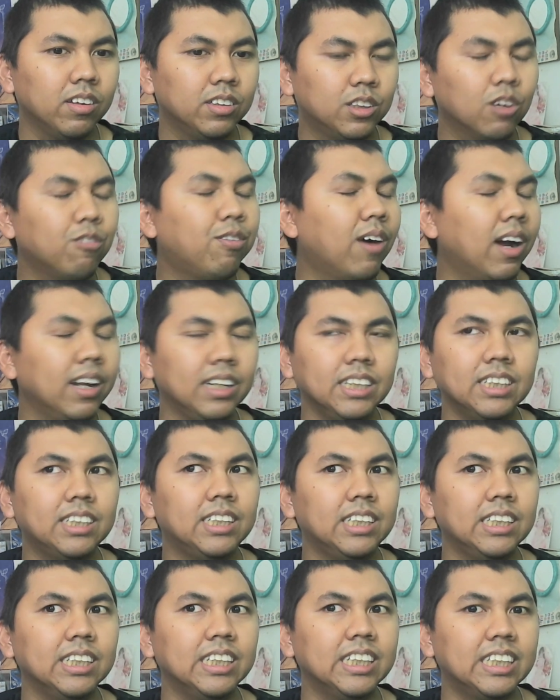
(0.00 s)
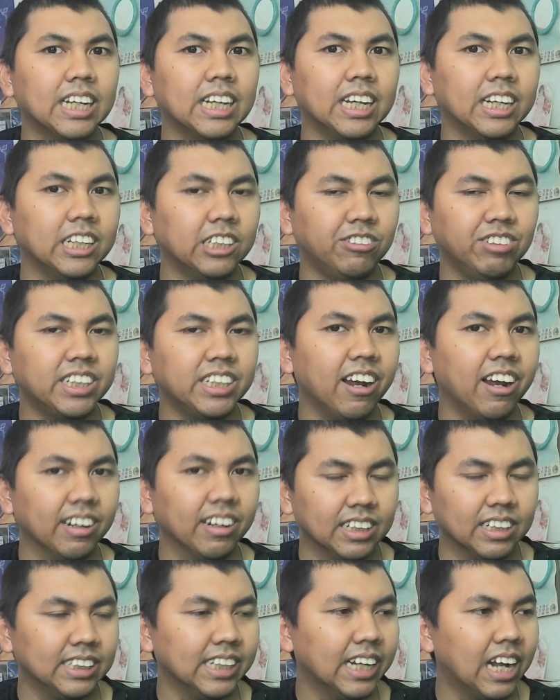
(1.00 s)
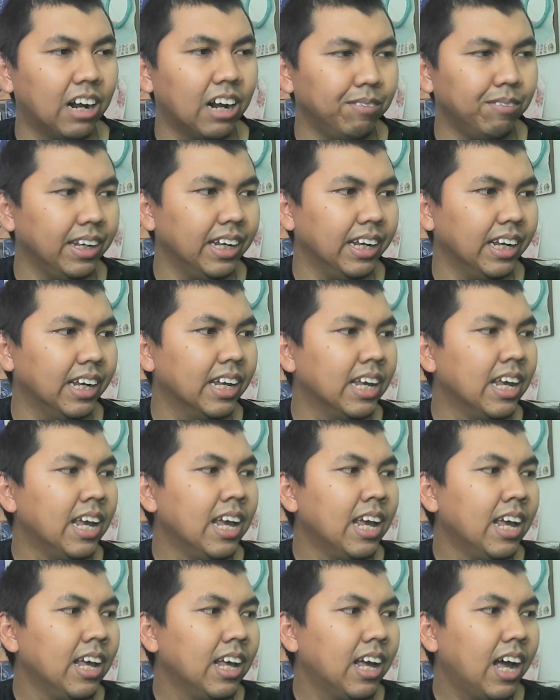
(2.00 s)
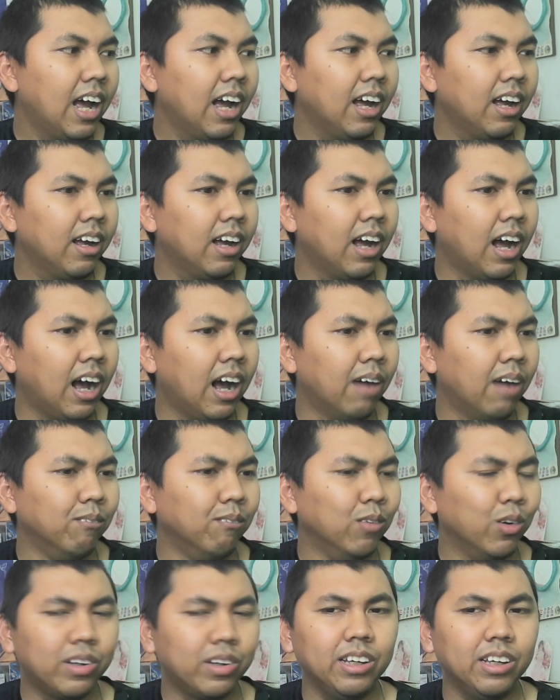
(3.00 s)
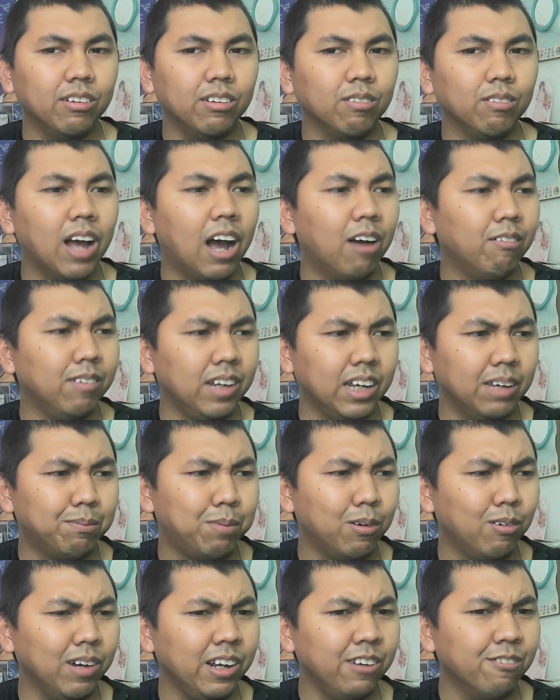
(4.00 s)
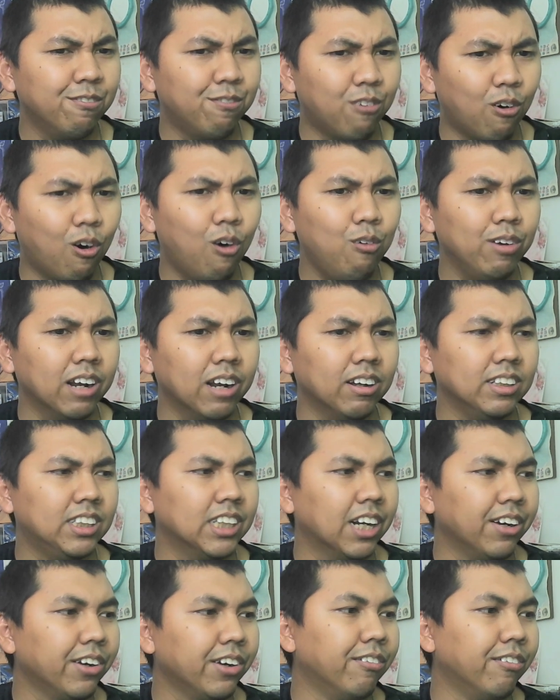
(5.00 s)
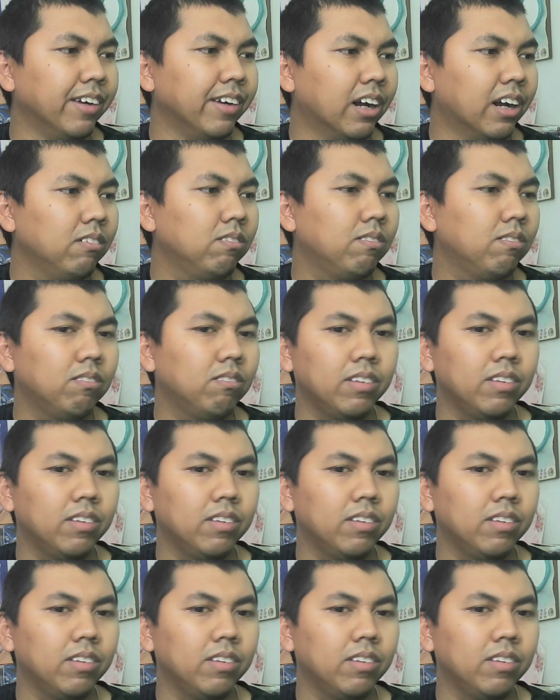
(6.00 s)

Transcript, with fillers: So far, these are the three characters that I'll be pulling for without a shadow of a doubt.